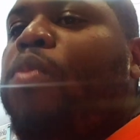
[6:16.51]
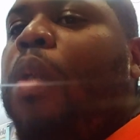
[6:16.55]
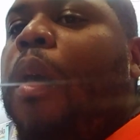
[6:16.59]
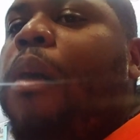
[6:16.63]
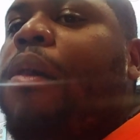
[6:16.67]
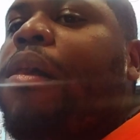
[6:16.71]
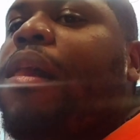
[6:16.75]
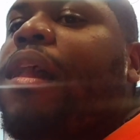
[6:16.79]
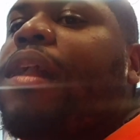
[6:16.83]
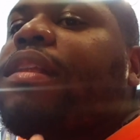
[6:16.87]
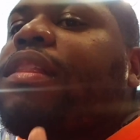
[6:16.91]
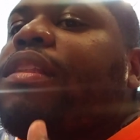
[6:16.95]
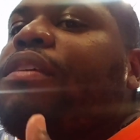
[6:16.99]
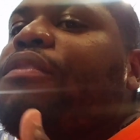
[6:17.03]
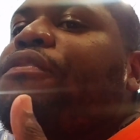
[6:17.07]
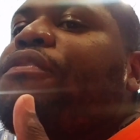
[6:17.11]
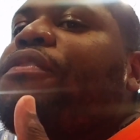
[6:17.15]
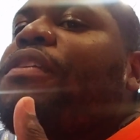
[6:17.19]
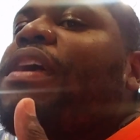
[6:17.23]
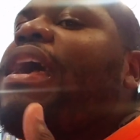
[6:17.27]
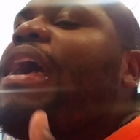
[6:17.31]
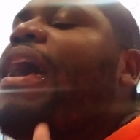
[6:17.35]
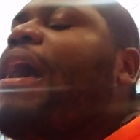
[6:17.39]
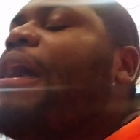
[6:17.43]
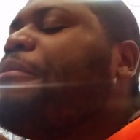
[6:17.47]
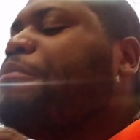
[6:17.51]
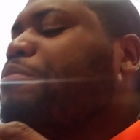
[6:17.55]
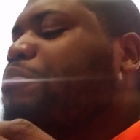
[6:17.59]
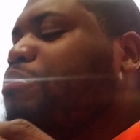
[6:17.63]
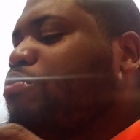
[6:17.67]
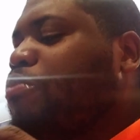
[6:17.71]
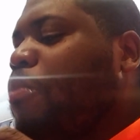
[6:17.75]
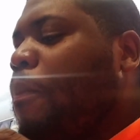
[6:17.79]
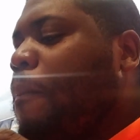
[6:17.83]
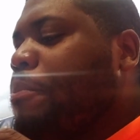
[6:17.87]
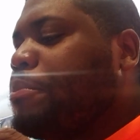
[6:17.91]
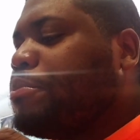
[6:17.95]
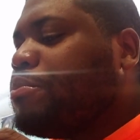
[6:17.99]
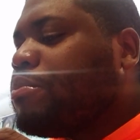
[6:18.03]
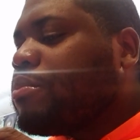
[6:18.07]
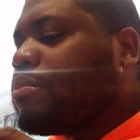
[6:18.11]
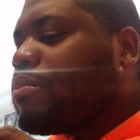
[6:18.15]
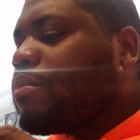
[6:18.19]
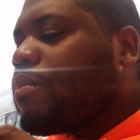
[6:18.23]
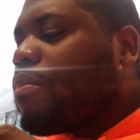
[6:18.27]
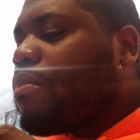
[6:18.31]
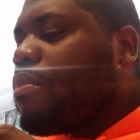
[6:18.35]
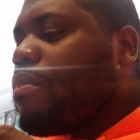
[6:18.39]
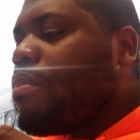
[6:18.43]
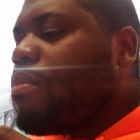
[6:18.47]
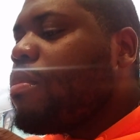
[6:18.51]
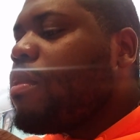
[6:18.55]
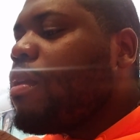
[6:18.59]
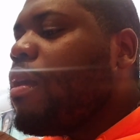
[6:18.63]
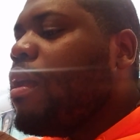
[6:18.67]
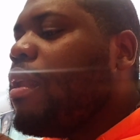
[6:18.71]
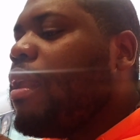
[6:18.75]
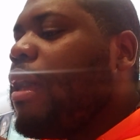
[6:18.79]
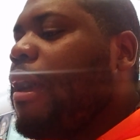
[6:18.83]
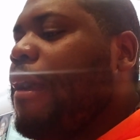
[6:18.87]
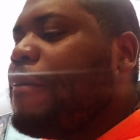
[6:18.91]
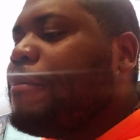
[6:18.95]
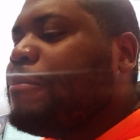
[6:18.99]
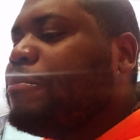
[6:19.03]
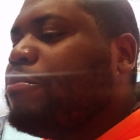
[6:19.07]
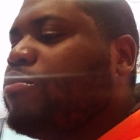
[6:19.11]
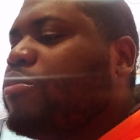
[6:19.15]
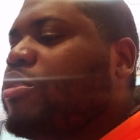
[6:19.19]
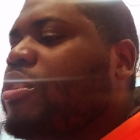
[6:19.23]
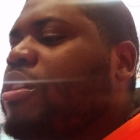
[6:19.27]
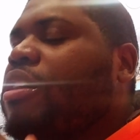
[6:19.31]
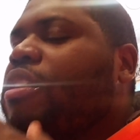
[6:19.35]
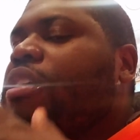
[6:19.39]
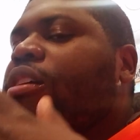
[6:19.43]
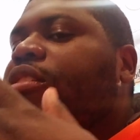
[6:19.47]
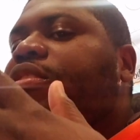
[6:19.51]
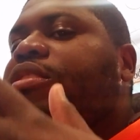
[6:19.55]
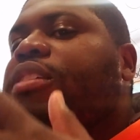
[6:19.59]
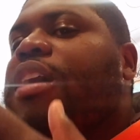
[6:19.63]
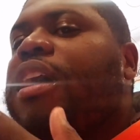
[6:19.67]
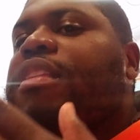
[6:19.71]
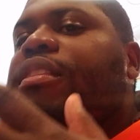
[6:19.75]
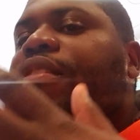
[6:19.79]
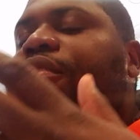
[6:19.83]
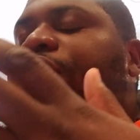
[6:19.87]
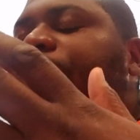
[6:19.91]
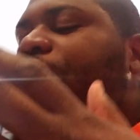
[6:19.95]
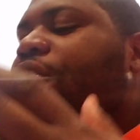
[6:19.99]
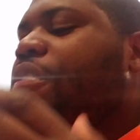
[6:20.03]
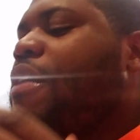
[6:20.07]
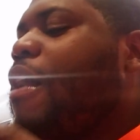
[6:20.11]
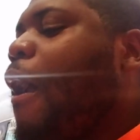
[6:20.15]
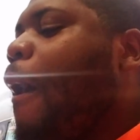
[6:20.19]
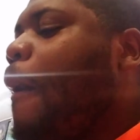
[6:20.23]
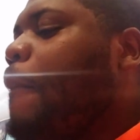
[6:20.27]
Like the fat. Like it cuts out the fat.